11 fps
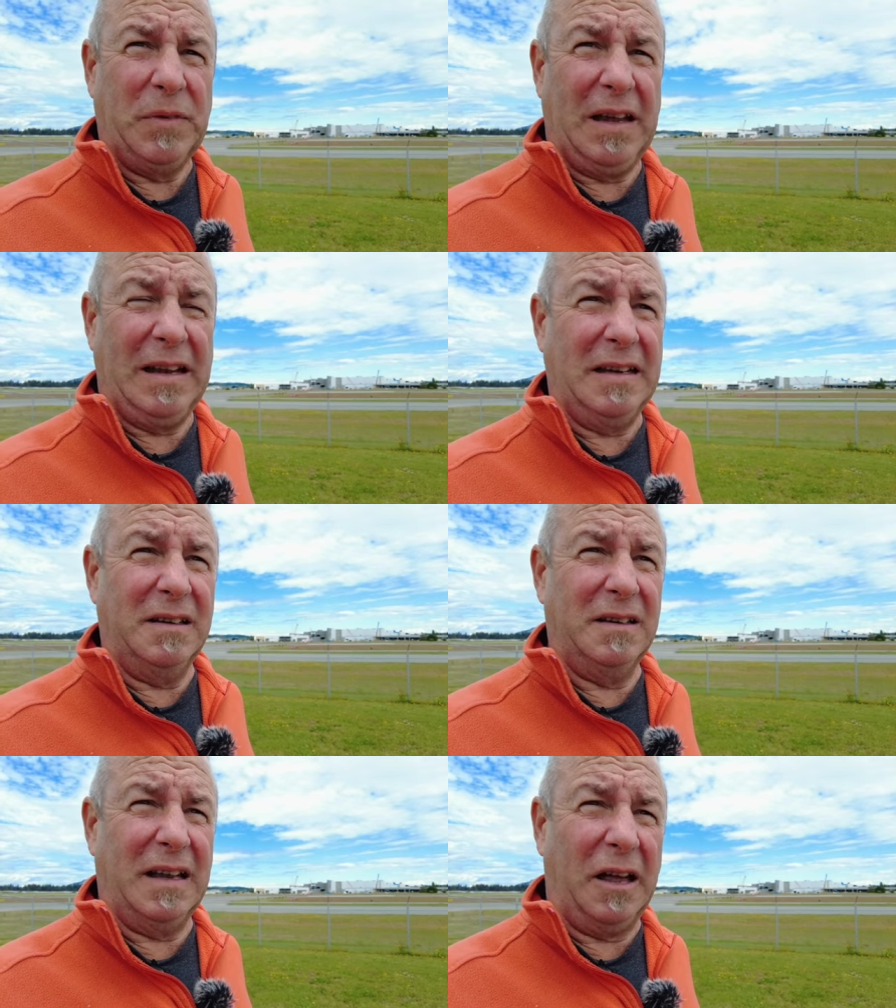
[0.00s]

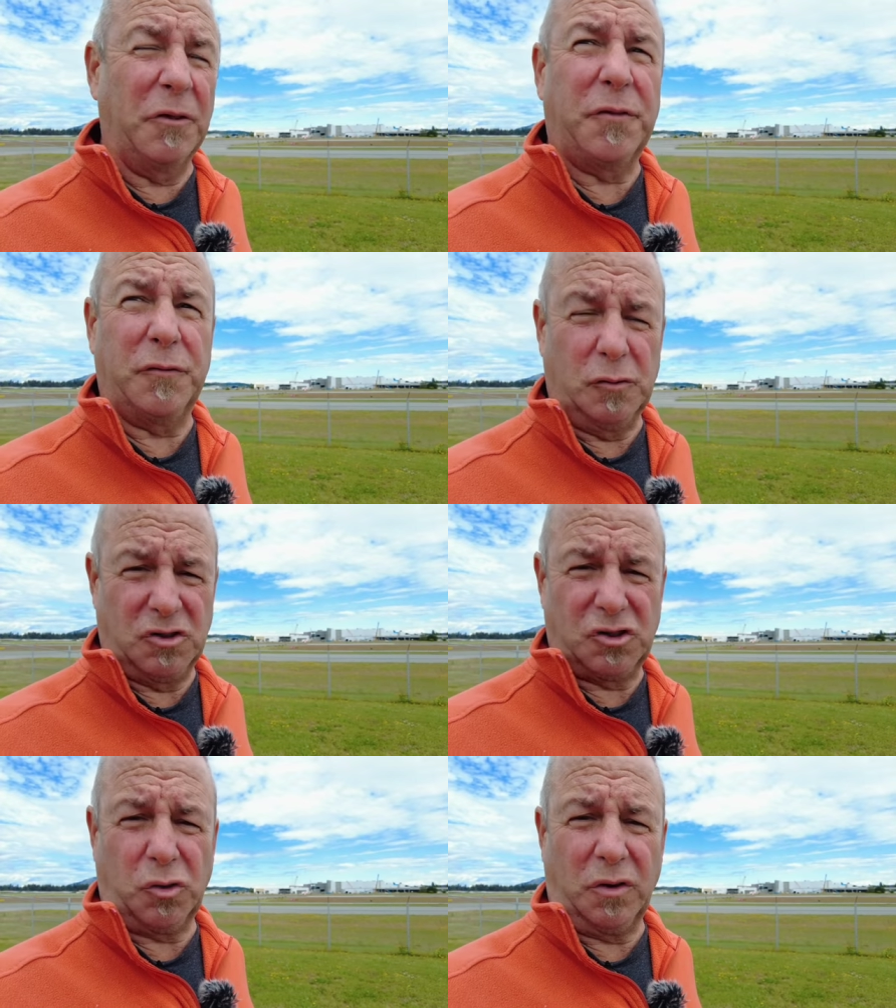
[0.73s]
a health
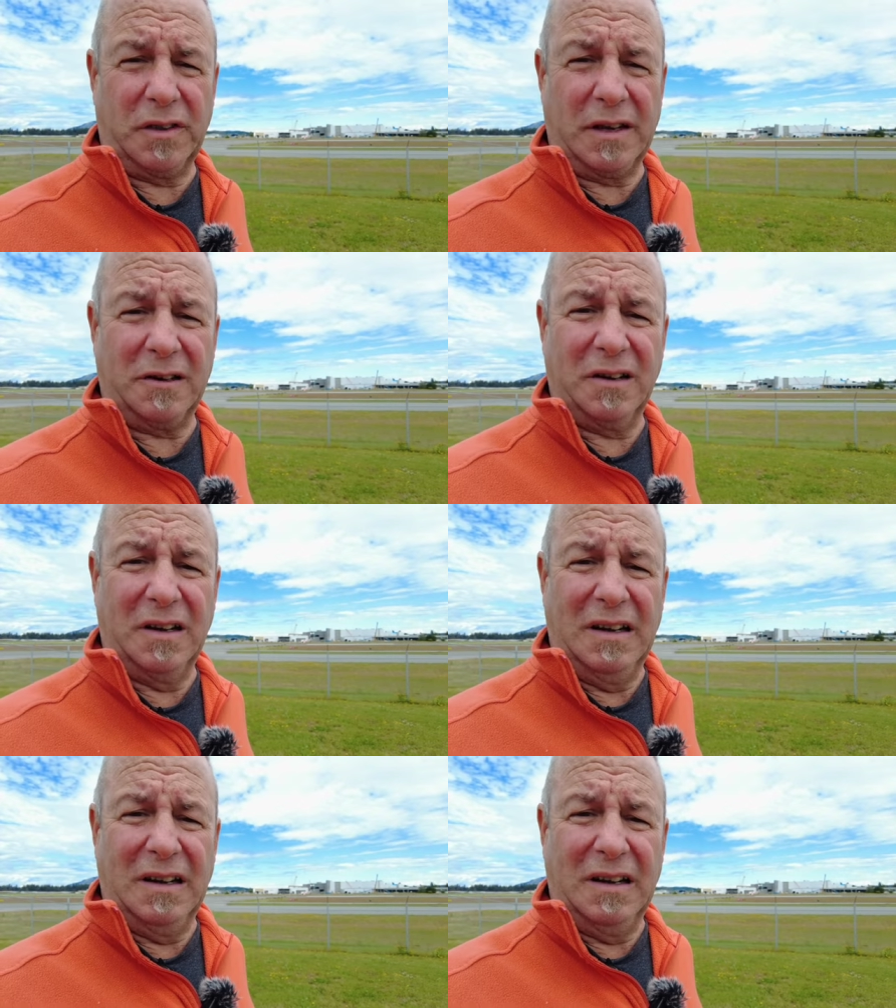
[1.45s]
food store there,